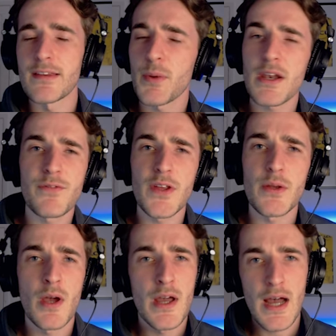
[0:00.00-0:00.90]
He's won a
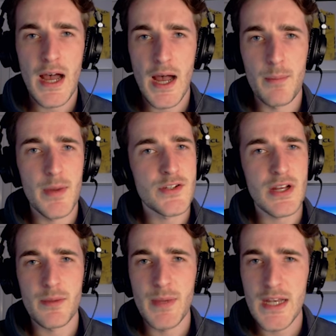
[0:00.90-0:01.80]
few
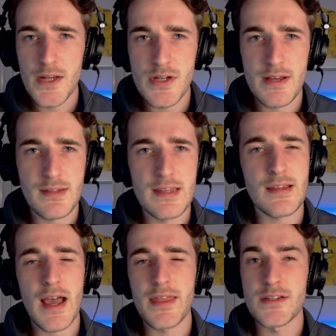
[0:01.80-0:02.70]
Chiclamino
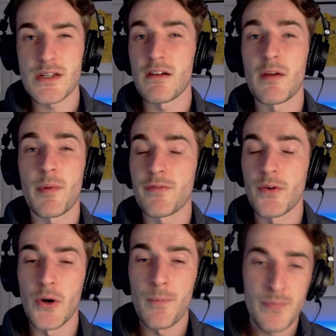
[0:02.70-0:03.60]
jerseys at the Giro
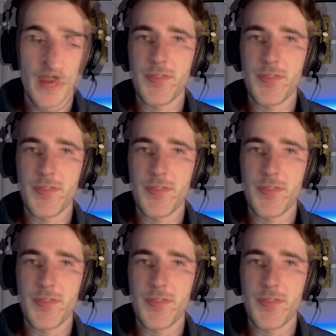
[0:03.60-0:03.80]
before.